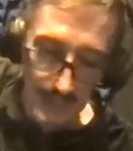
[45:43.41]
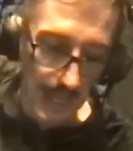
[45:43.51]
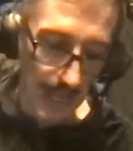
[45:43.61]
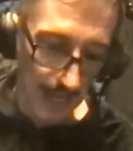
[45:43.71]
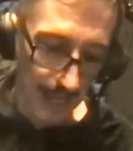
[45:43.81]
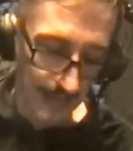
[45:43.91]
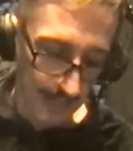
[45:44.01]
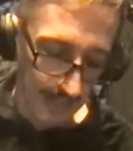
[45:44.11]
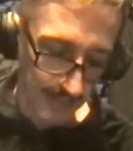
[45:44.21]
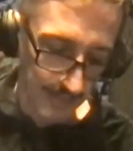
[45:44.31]
yeah, I
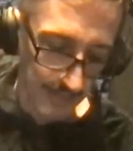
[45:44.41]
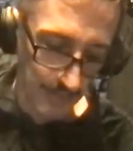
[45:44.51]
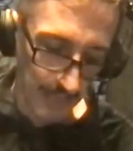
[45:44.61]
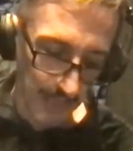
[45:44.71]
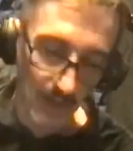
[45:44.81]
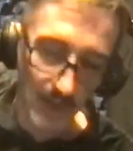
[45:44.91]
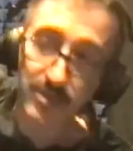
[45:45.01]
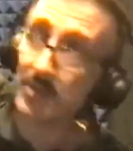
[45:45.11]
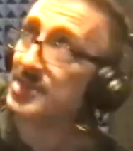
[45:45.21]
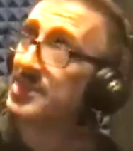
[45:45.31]
got into, and
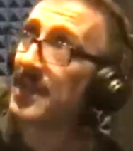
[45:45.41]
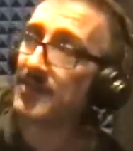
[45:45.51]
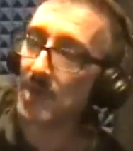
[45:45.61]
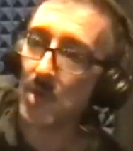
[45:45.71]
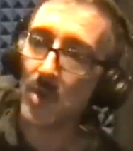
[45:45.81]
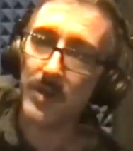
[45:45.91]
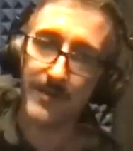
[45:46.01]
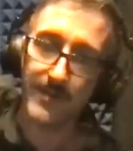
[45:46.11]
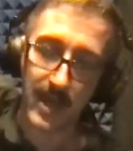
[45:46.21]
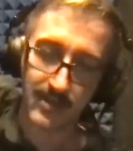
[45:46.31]
also a shout out to
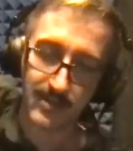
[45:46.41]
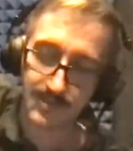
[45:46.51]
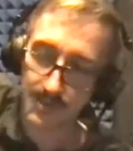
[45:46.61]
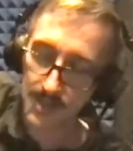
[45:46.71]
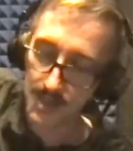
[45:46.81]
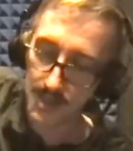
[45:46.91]
HornFX.